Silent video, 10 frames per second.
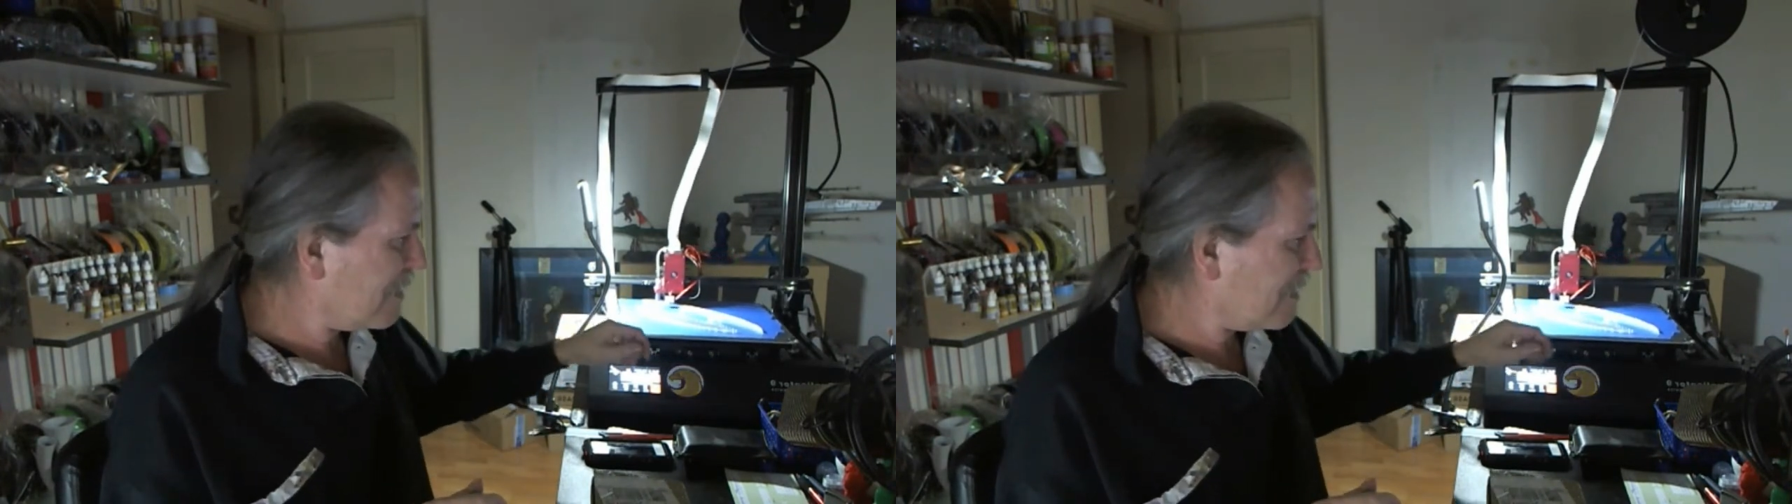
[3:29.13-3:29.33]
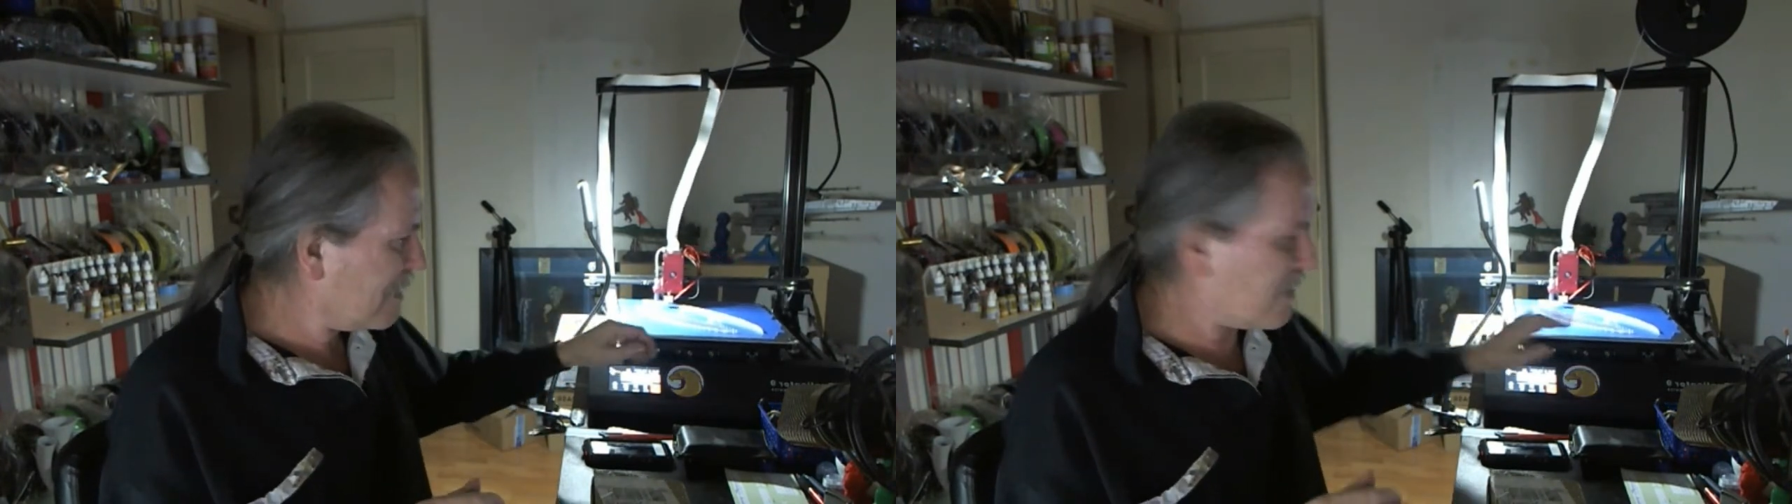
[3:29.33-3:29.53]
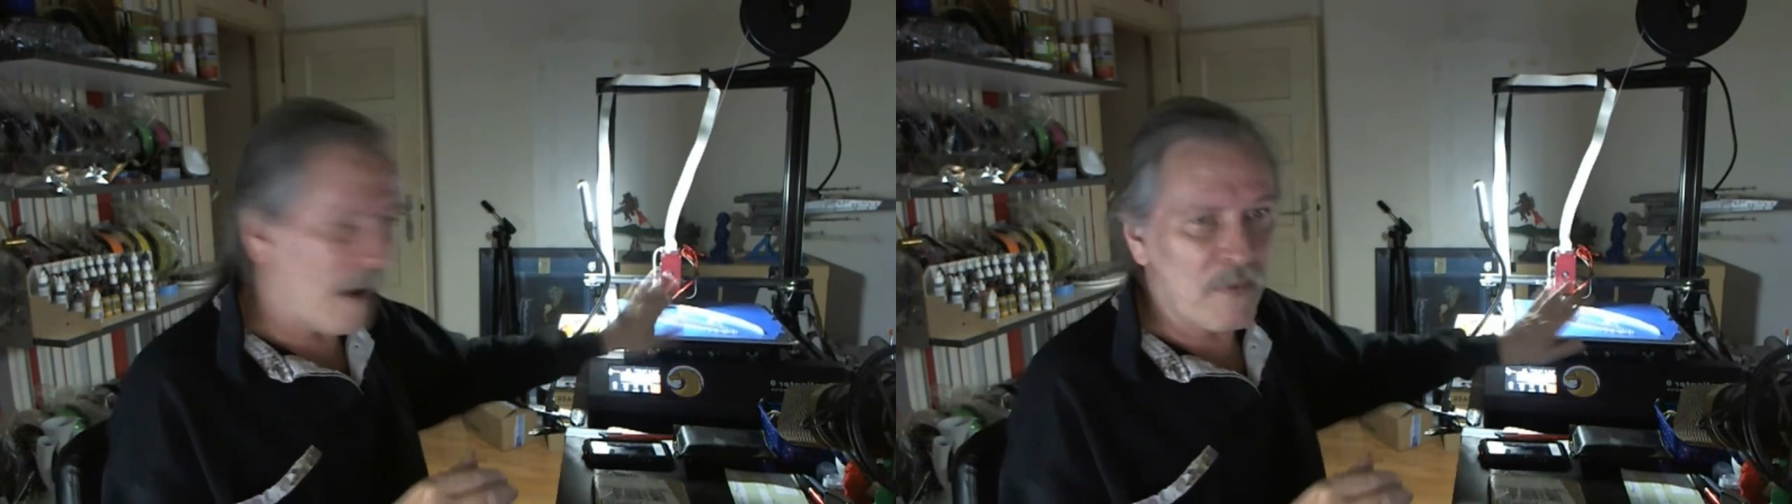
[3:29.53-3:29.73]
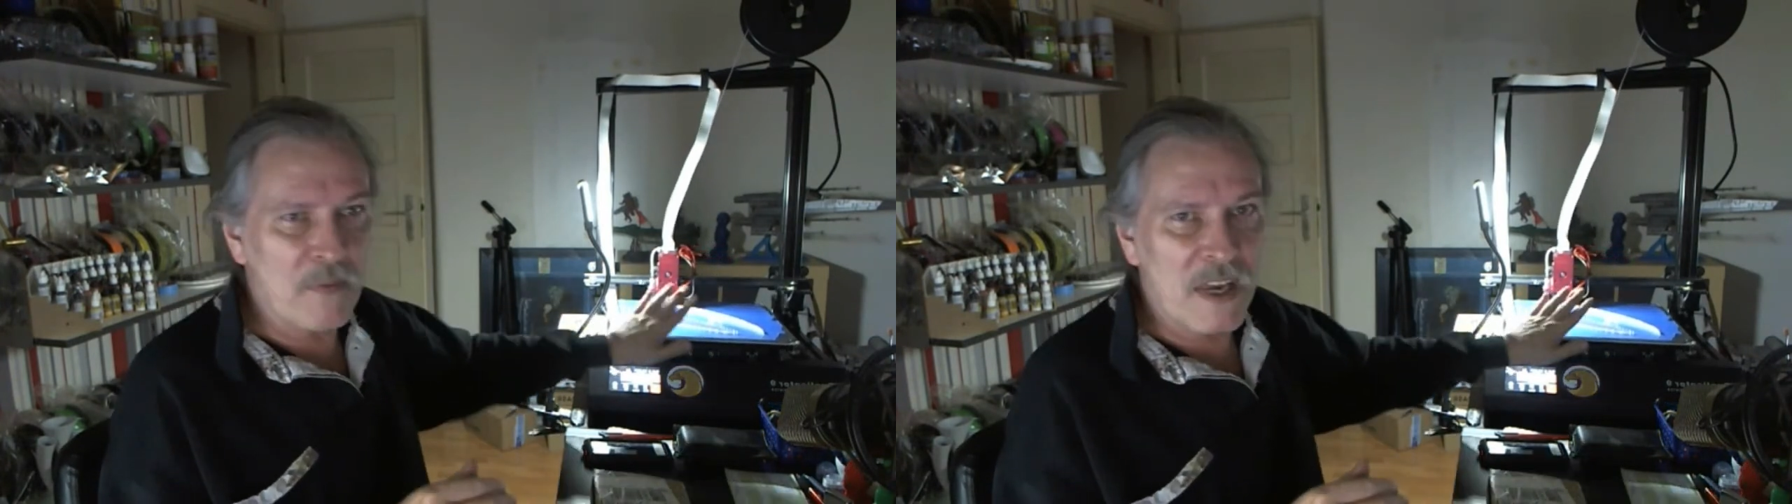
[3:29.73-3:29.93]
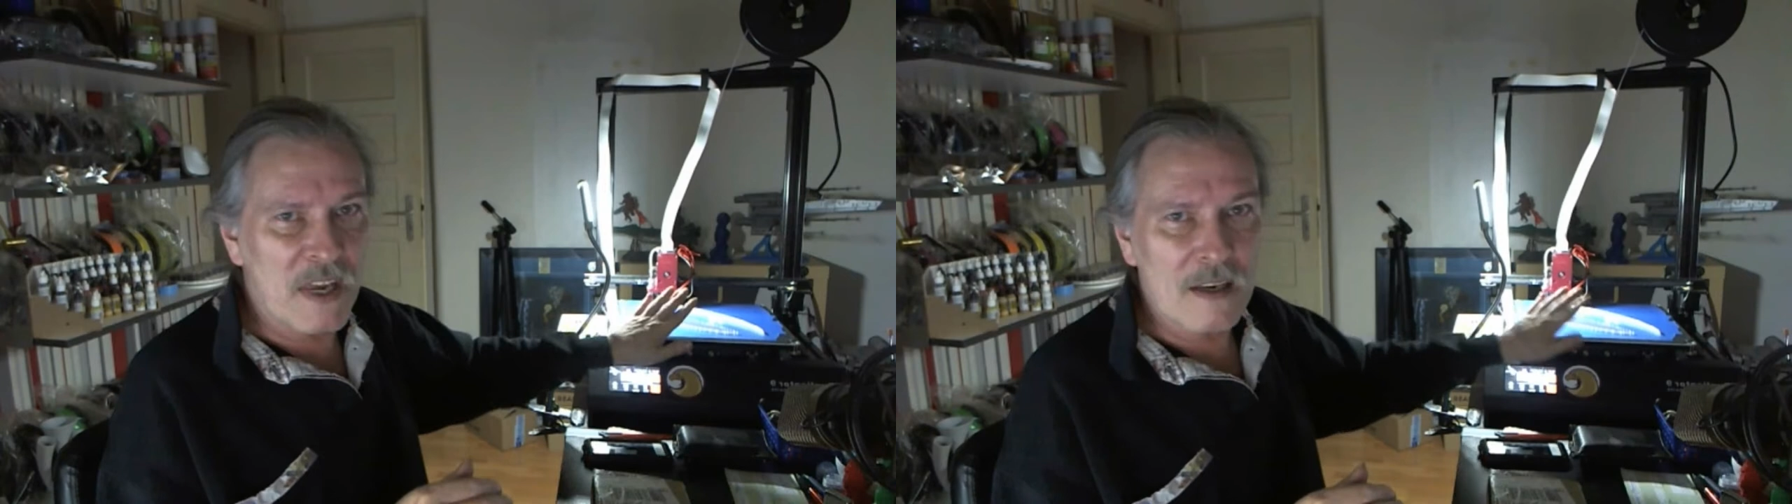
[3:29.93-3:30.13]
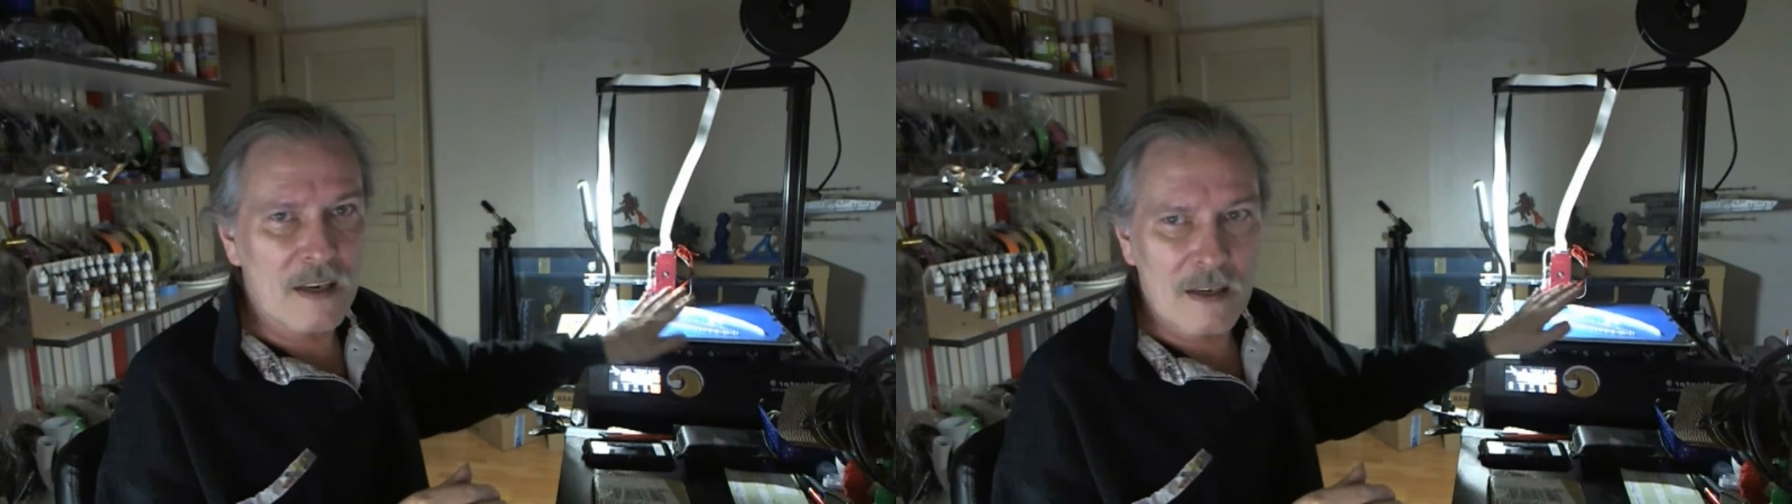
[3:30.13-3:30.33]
stop the bed.